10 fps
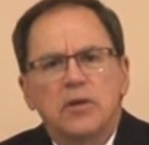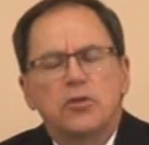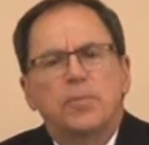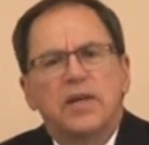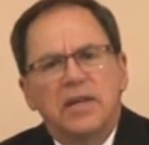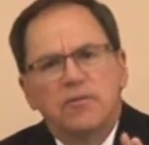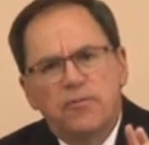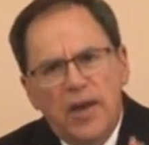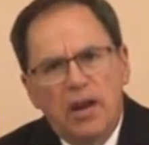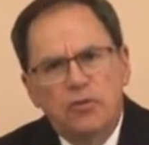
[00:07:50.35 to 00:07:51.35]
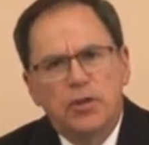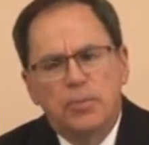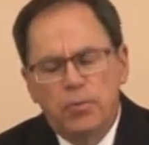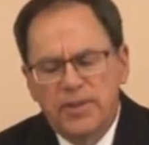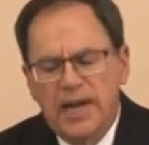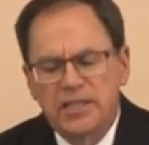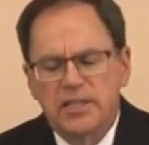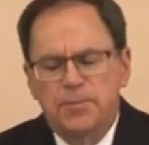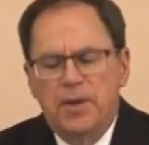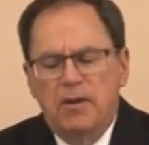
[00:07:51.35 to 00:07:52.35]
to be in fellowship with that
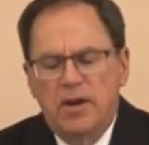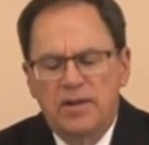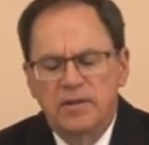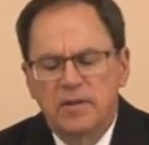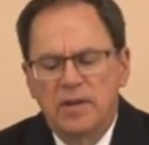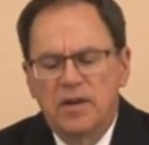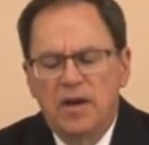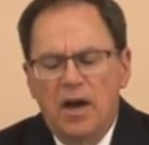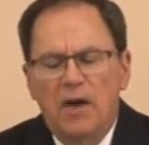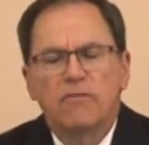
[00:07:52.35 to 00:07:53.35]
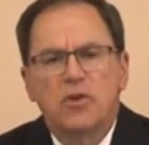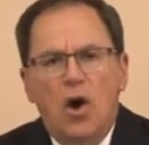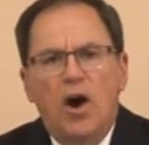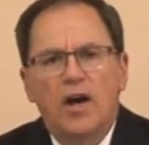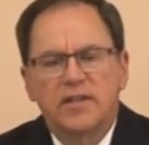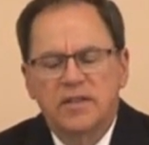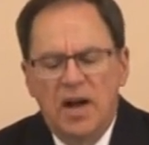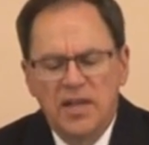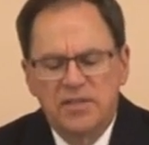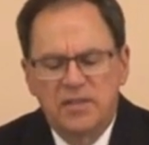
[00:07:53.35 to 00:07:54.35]
Spirit of God
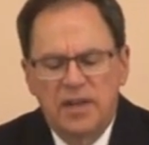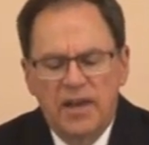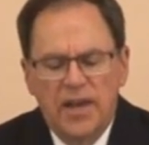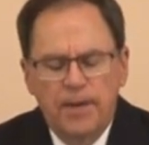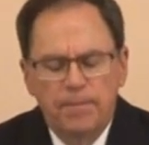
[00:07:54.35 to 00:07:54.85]
constantly.